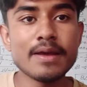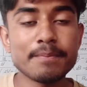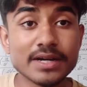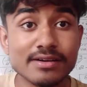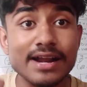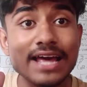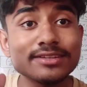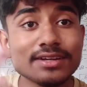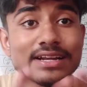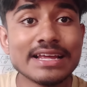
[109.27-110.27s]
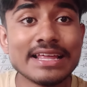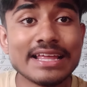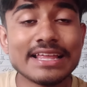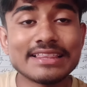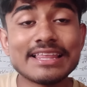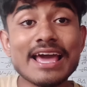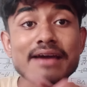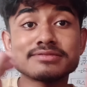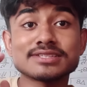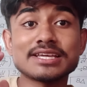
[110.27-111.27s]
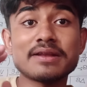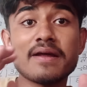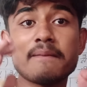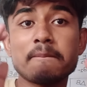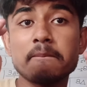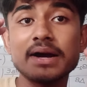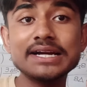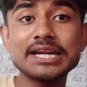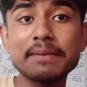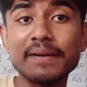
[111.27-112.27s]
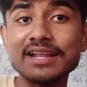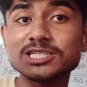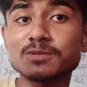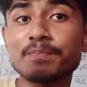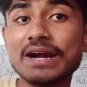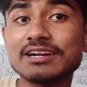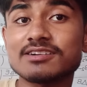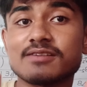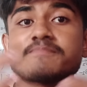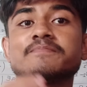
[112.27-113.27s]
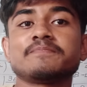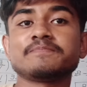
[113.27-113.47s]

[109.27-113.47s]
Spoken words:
but rather they have seen multiple spectrum.